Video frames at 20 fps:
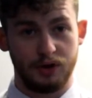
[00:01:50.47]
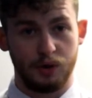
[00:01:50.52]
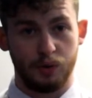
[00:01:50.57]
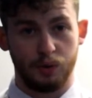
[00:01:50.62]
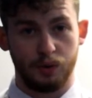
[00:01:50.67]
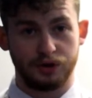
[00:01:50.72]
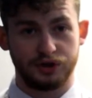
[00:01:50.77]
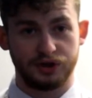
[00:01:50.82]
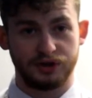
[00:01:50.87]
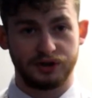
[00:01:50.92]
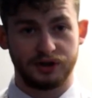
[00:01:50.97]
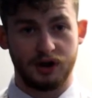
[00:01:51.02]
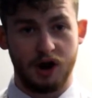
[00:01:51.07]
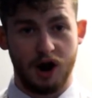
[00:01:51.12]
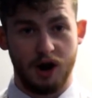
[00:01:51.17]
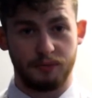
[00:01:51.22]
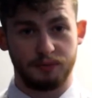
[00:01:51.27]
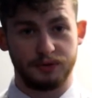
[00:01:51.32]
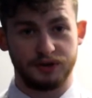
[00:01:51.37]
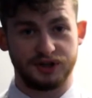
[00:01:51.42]
which is
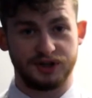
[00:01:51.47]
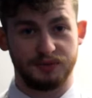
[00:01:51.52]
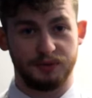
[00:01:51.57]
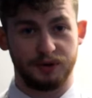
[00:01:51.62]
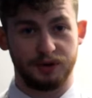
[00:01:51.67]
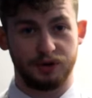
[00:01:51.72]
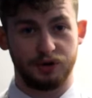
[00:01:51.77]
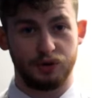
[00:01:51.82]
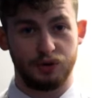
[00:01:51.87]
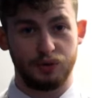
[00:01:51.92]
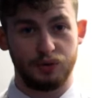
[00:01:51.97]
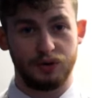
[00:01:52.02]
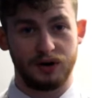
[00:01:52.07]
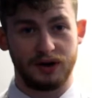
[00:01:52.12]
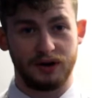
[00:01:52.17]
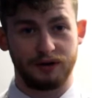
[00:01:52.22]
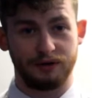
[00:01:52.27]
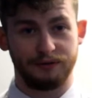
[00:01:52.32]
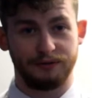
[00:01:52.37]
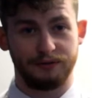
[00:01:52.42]
accomplished by cool
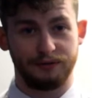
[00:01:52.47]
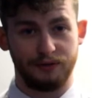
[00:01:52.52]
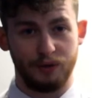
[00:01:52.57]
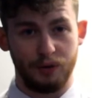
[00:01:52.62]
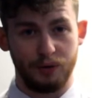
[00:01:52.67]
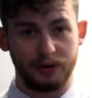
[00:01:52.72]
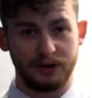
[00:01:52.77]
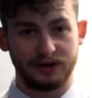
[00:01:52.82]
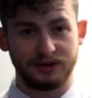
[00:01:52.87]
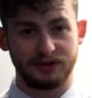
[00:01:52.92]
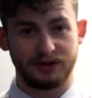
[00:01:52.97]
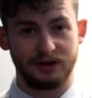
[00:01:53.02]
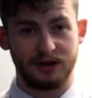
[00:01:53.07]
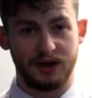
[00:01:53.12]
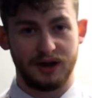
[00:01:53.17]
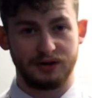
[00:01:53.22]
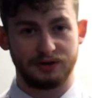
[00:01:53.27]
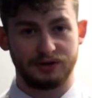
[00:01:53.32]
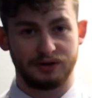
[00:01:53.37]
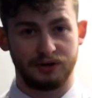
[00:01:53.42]
air flowing into the
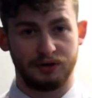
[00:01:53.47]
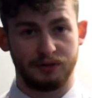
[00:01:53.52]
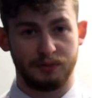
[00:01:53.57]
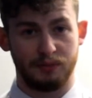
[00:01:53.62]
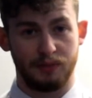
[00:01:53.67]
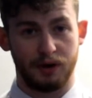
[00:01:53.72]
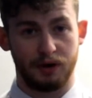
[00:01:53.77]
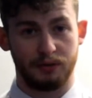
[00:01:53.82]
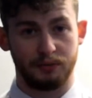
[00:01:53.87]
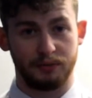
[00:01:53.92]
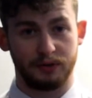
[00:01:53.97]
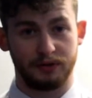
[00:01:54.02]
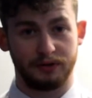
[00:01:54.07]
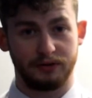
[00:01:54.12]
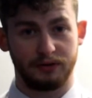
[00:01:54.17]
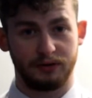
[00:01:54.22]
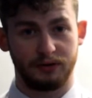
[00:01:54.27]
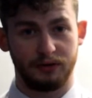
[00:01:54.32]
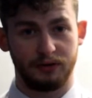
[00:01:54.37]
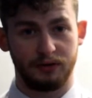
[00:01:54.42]
engine compartment
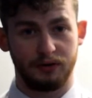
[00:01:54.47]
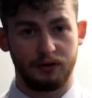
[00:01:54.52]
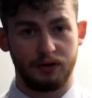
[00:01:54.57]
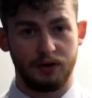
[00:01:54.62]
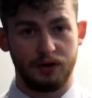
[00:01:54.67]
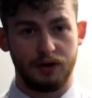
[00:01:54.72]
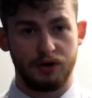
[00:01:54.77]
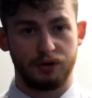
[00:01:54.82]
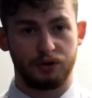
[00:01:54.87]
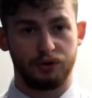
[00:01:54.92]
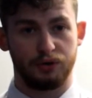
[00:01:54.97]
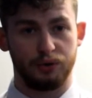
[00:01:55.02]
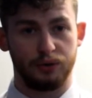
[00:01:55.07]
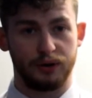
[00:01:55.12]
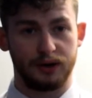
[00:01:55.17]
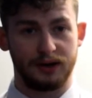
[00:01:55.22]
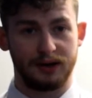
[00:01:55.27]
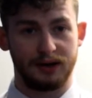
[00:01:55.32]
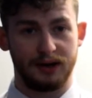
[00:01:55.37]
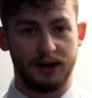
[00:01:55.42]
through an
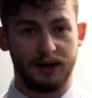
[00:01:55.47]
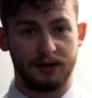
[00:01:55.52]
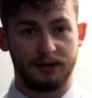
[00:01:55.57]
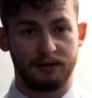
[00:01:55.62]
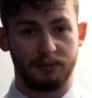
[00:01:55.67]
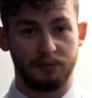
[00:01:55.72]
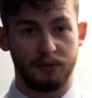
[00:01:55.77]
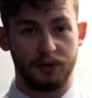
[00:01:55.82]
inlet